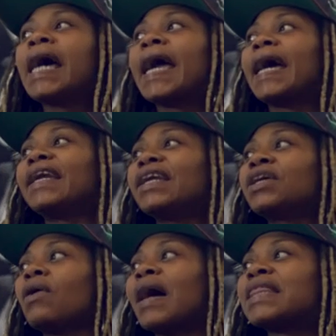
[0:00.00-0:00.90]
and you
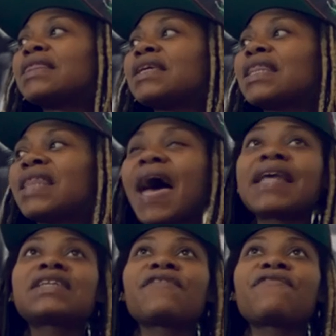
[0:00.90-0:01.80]
know i think that
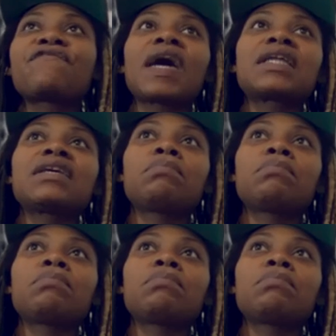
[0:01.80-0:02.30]
has affected